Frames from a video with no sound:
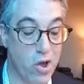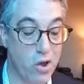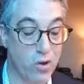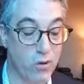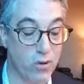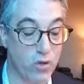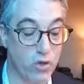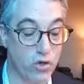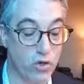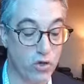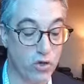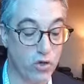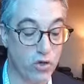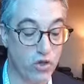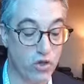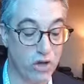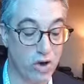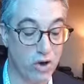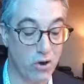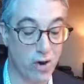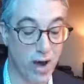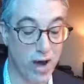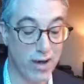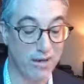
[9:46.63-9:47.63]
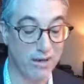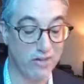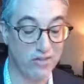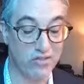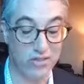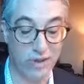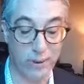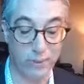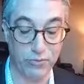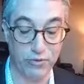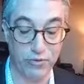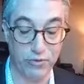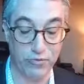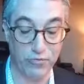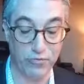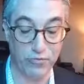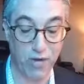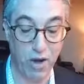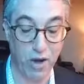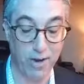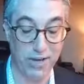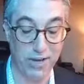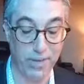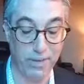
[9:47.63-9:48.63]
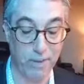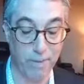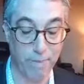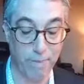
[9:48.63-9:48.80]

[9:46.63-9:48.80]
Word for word: Could you share any tips on finding the